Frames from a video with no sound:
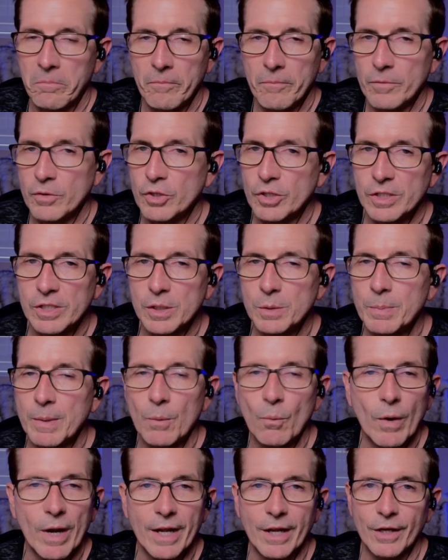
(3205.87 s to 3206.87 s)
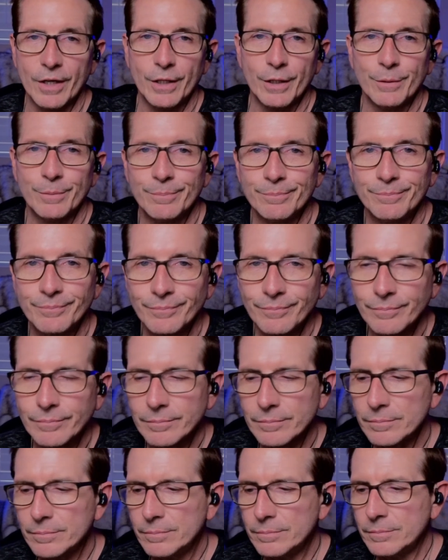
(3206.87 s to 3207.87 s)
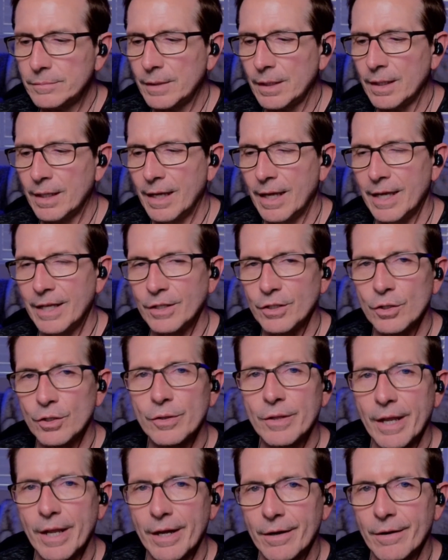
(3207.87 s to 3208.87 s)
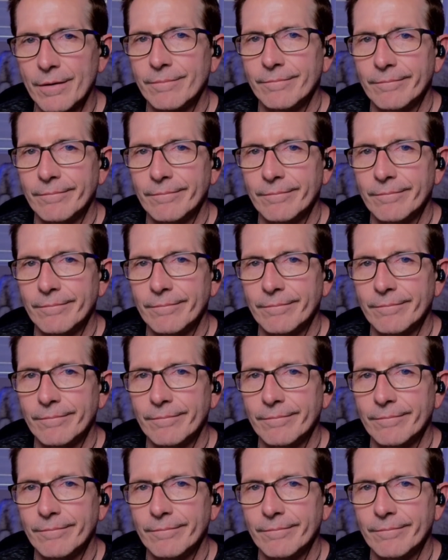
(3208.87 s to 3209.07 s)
She's just been waiting on you, and you're there.